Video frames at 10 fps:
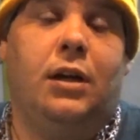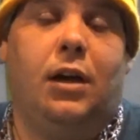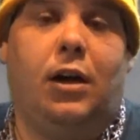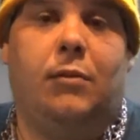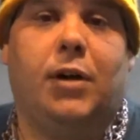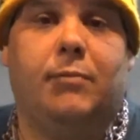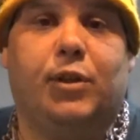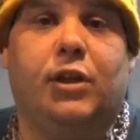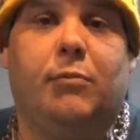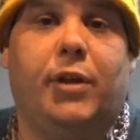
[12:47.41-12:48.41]
I'm
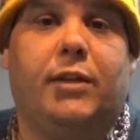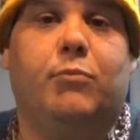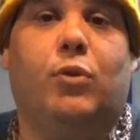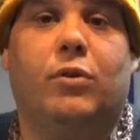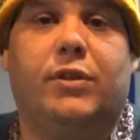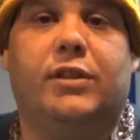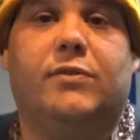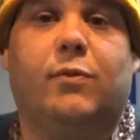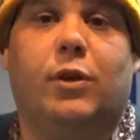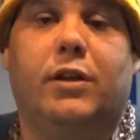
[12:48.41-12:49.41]
gonna make more of these
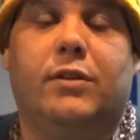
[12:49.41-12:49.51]
for you.